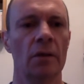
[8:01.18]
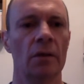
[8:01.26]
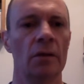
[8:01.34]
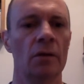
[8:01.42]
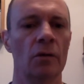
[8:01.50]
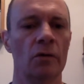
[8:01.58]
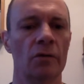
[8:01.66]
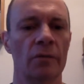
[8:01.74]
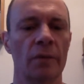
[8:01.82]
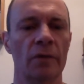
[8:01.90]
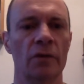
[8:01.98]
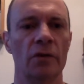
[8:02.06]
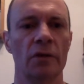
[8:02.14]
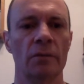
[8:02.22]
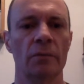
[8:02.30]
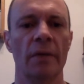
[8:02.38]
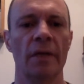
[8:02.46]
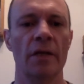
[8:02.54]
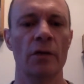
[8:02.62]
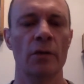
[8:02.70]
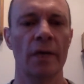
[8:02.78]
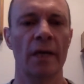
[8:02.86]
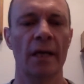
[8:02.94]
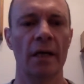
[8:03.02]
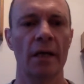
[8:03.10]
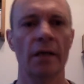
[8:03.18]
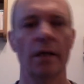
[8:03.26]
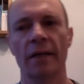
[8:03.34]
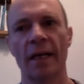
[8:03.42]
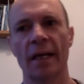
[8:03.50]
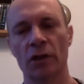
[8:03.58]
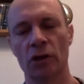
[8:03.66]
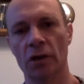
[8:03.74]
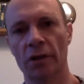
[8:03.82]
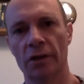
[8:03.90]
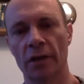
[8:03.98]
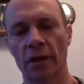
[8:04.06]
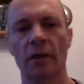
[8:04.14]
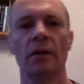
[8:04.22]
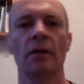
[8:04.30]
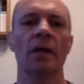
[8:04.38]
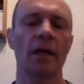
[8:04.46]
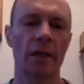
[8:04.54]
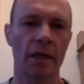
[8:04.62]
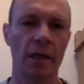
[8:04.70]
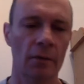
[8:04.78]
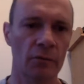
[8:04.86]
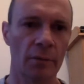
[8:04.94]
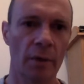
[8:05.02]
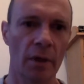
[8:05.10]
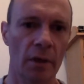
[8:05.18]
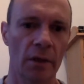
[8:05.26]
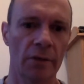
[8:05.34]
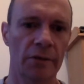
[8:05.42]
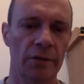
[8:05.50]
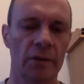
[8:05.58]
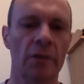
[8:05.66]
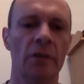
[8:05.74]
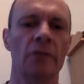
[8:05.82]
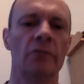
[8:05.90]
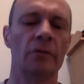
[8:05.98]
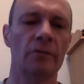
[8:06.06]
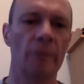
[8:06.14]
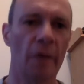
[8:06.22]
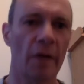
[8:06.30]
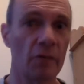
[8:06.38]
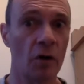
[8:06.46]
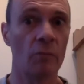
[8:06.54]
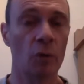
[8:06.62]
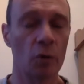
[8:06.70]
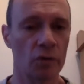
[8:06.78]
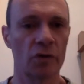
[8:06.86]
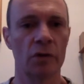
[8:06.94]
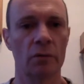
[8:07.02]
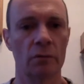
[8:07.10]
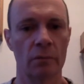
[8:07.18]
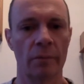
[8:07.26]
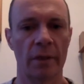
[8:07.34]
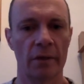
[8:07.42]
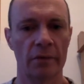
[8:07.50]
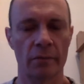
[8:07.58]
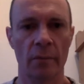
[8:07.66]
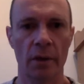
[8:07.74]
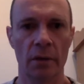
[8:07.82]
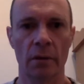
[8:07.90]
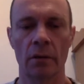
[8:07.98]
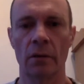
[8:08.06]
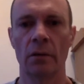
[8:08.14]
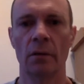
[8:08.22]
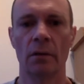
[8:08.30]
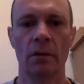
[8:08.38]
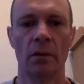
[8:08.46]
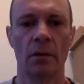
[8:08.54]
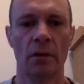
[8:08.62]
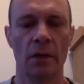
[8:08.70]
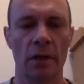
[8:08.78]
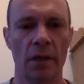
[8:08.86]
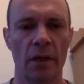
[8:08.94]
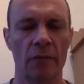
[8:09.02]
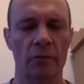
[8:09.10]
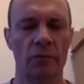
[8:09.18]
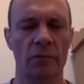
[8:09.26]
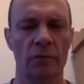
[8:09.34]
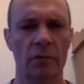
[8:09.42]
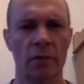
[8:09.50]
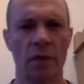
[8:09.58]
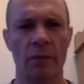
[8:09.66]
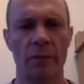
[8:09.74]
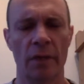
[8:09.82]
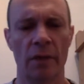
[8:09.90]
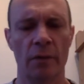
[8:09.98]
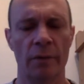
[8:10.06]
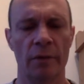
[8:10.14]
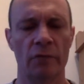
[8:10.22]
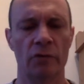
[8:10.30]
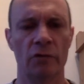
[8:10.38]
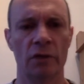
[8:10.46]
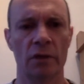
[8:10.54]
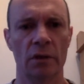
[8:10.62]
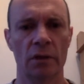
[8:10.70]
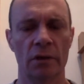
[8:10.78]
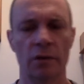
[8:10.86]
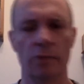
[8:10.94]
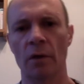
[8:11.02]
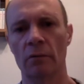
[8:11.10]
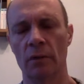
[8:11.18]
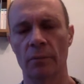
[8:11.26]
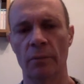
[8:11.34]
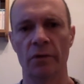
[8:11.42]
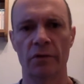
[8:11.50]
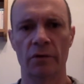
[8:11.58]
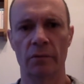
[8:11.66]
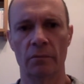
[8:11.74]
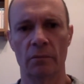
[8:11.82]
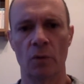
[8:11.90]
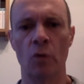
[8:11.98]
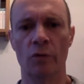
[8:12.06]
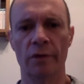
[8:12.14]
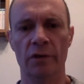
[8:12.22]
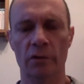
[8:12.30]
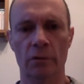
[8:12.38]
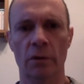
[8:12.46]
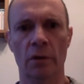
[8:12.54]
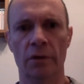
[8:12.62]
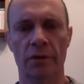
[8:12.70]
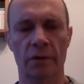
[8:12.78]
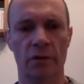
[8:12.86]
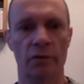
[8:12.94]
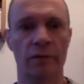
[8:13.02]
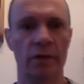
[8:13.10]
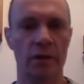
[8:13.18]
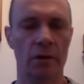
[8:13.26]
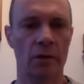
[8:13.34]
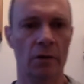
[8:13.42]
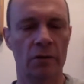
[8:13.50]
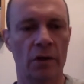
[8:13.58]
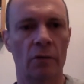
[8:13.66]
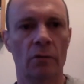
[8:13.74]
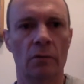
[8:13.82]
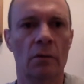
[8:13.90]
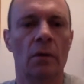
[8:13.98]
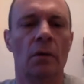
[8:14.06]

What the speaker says: you're not supposed to pay into another cash ISA and a Help to Buy ISA. So if you have got more than £200 a month, that can be a little bit restricting, because you might want to put some more into an ISA, because you've actually got a total